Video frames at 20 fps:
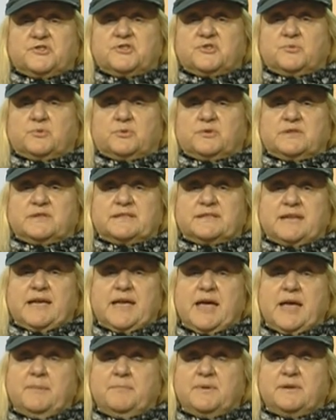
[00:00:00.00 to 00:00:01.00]
what is
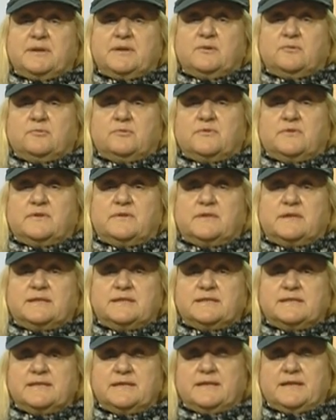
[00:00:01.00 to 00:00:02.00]
happening within the
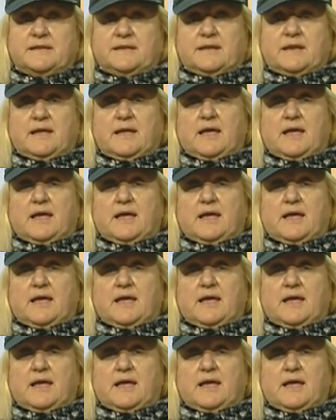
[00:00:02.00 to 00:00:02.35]
city.